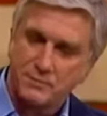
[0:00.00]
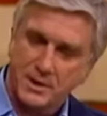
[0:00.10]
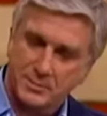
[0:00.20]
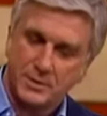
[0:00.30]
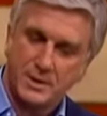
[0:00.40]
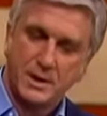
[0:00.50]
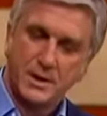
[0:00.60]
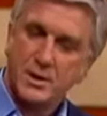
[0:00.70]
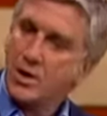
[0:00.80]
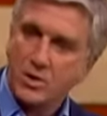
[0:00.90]
the people. show.
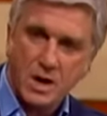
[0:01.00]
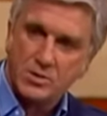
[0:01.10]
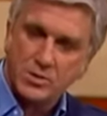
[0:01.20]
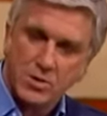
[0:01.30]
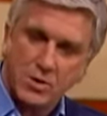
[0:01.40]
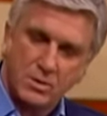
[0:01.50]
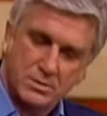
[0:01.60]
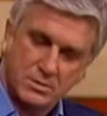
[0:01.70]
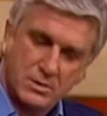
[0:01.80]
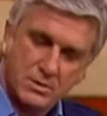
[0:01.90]
No, not at all.
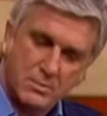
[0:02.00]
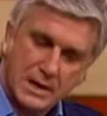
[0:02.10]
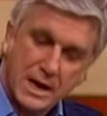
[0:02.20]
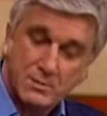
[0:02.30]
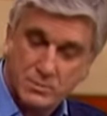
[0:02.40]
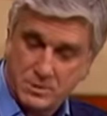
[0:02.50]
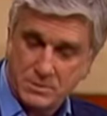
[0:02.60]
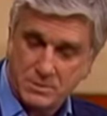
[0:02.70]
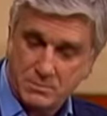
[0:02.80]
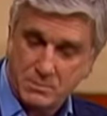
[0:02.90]
No. But I
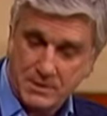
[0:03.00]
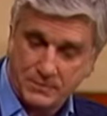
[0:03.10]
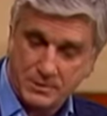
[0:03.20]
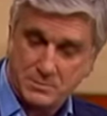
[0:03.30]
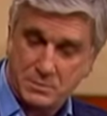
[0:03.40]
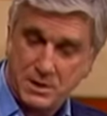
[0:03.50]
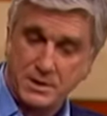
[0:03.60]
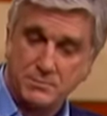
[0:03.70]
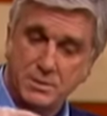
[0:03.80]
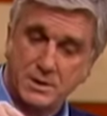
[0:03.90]
just took my first pick.
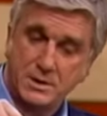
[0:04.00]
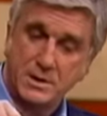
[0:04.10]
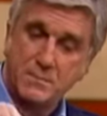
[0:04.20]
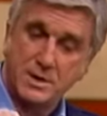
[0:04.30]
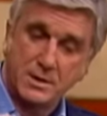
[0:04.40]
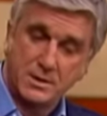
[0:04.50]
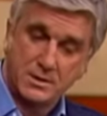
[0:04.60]
I put a dummy.